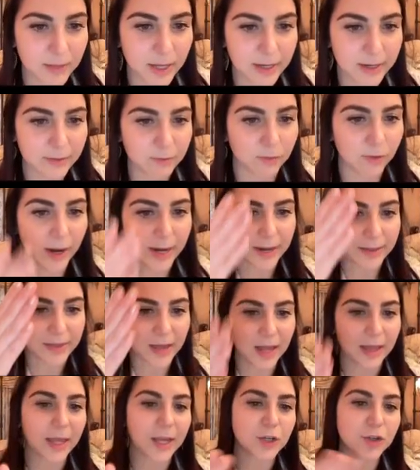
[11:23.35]
like right at
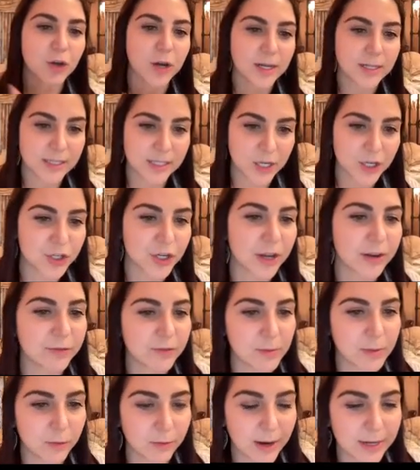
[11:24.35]
that like transition
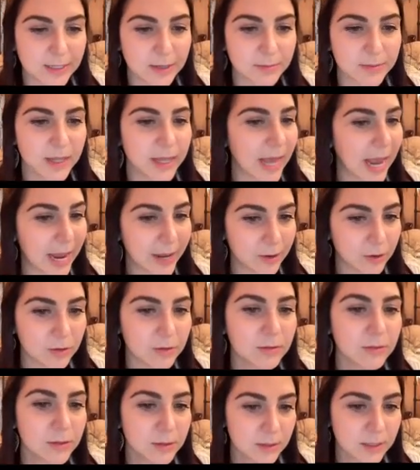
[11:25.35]
from the rectum to the
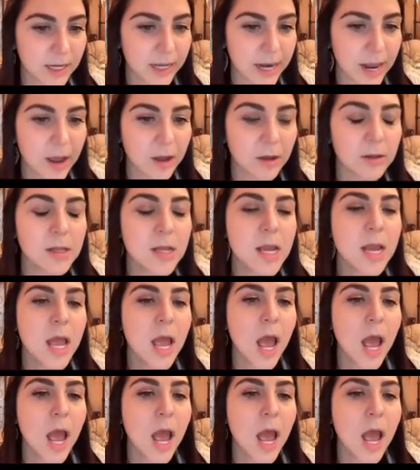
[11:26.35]
anal canal.